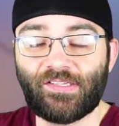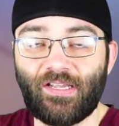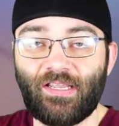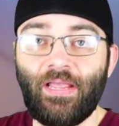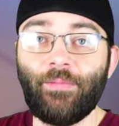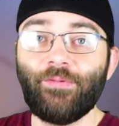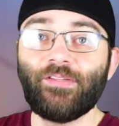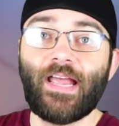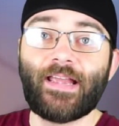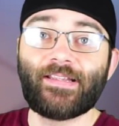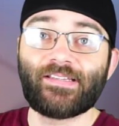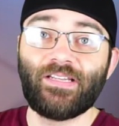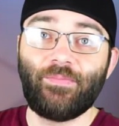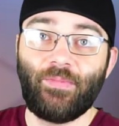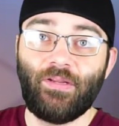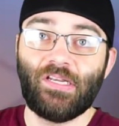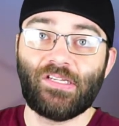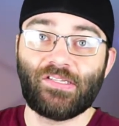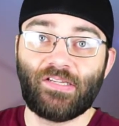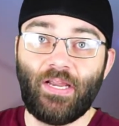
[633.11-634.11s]
It keeps asking
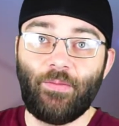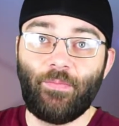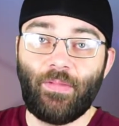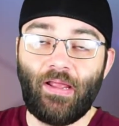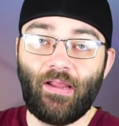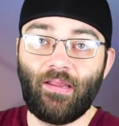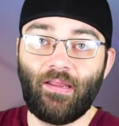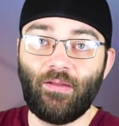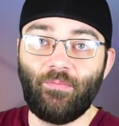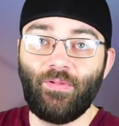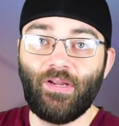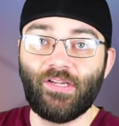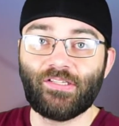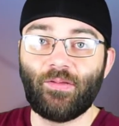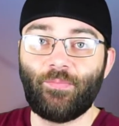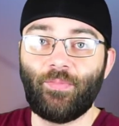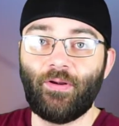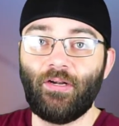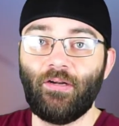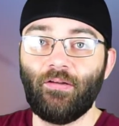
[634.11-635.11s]
me to sign back in because
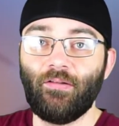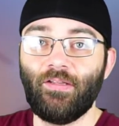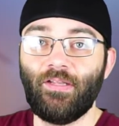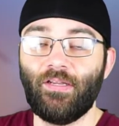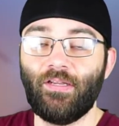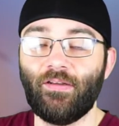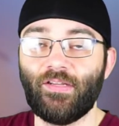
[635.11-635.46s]
apparently,